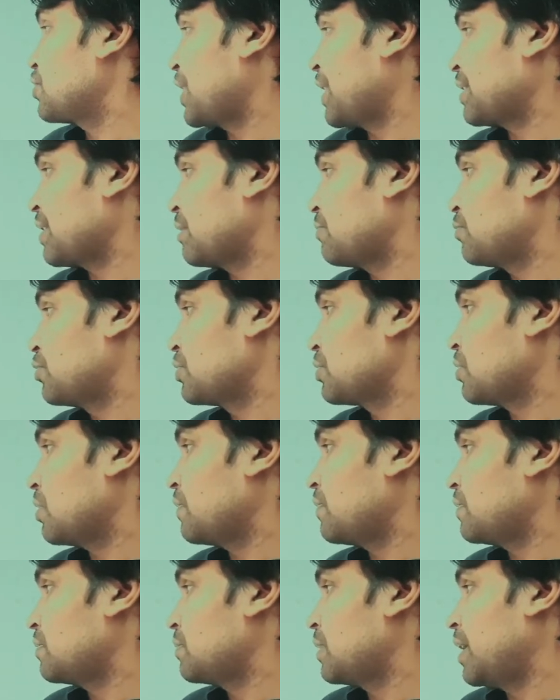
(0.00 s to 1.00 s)
check their
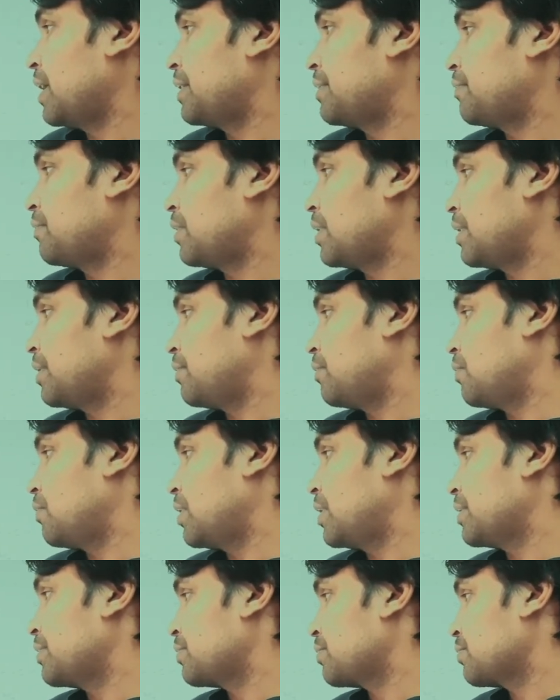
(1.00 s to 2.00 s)
molecular formula,
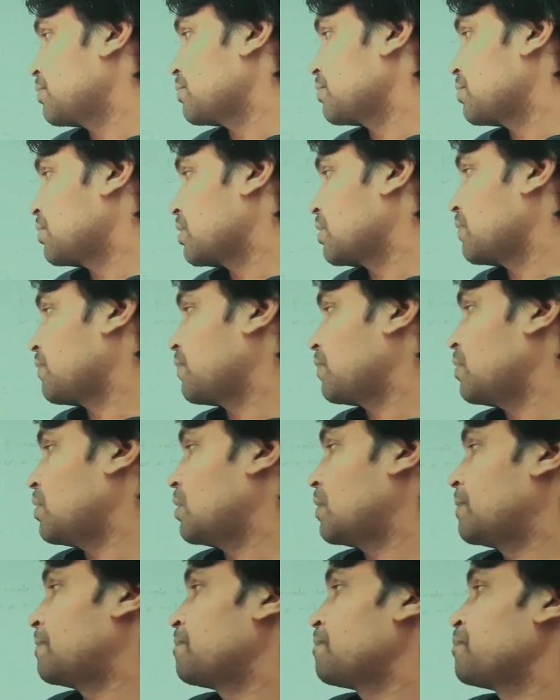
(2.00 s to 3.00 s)
1, 2, 3,
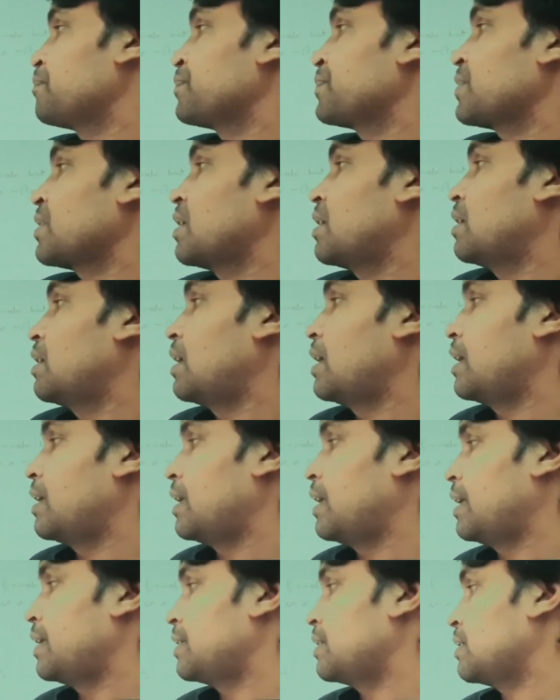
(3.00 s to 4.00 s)
4,
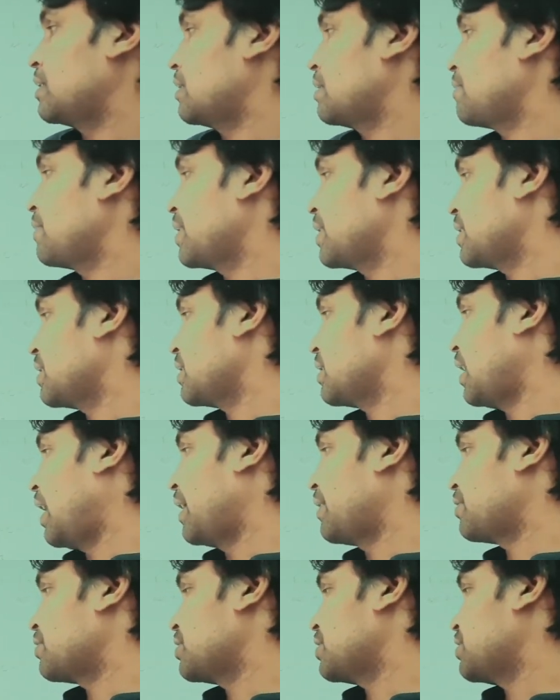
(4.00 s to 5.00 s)
and remaining
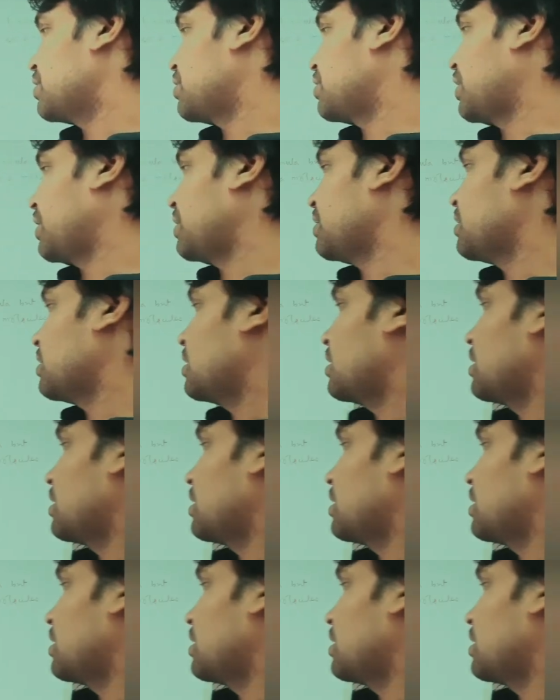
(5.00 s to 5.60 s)
hydrogen 10.